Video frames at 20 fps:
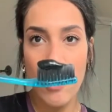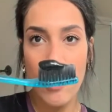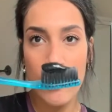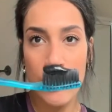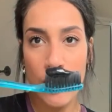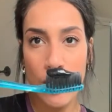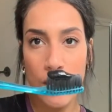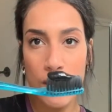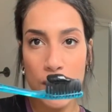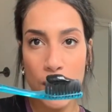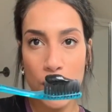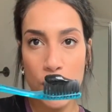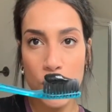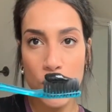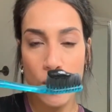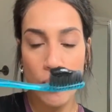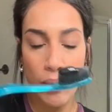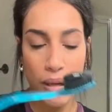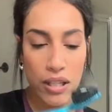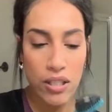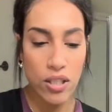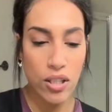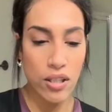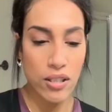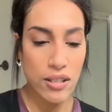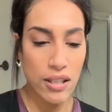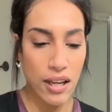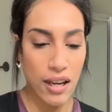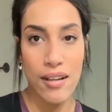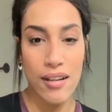So that's what the toothpaste
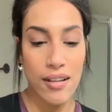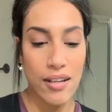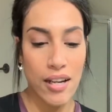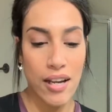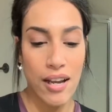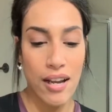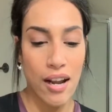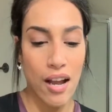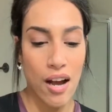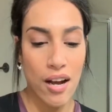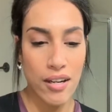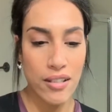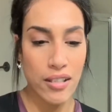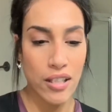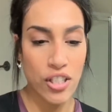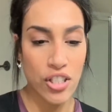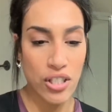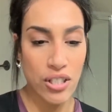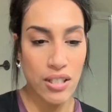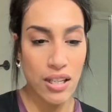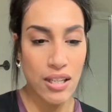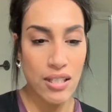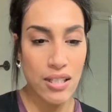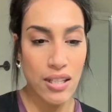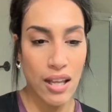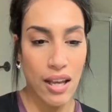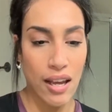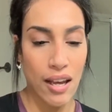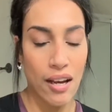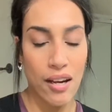looks like. And it honestly just
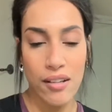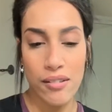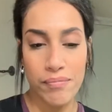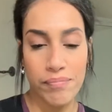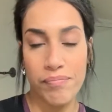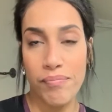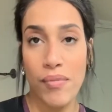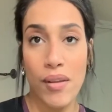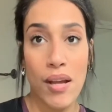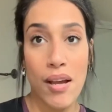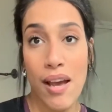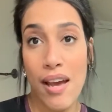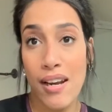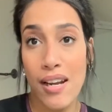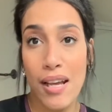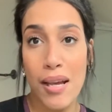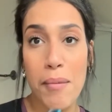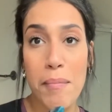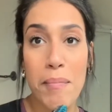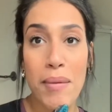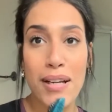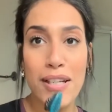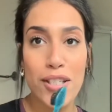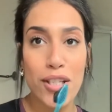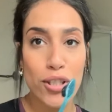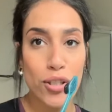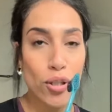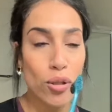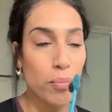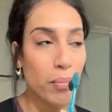tastes like um, any
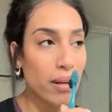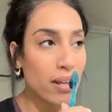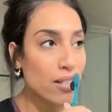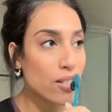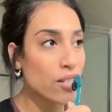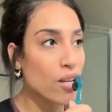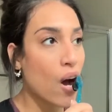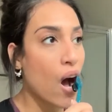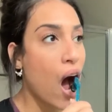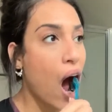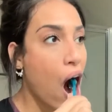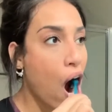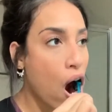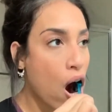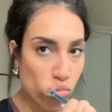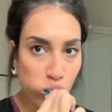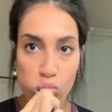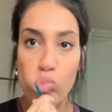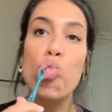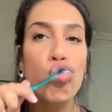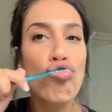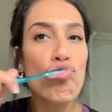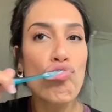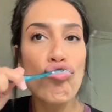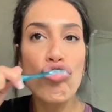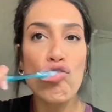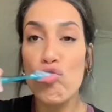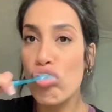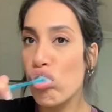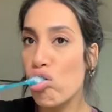mint toothpaste. And so. now just like the
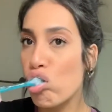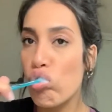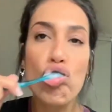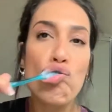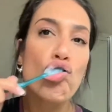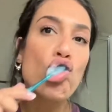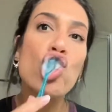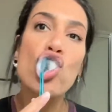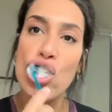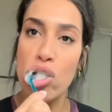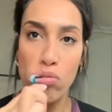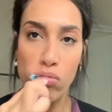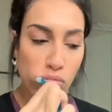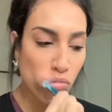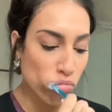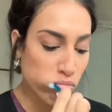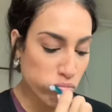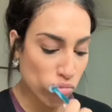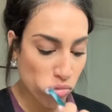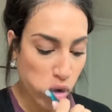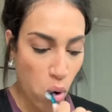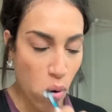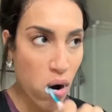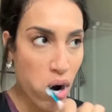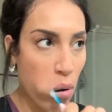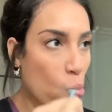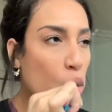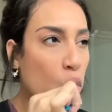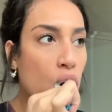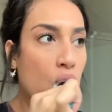charcoal powder, I'm going to brush my
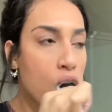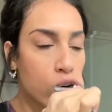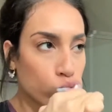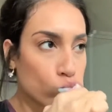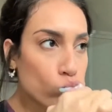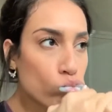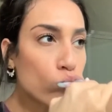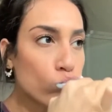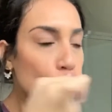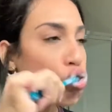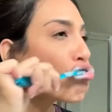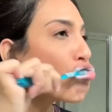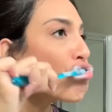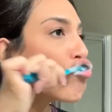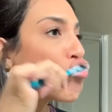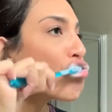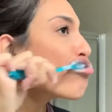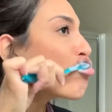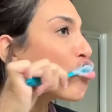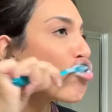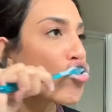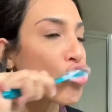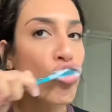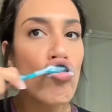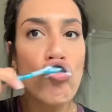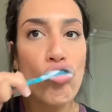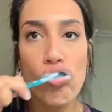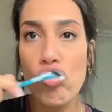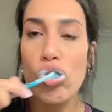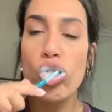teeth for another three minutes
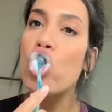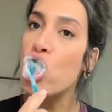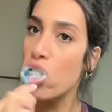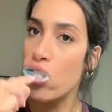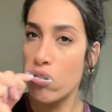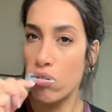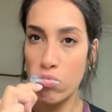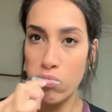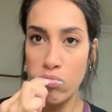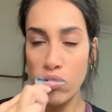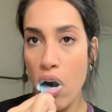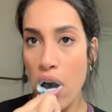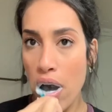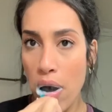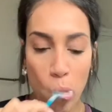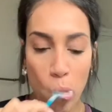with the toothpaste.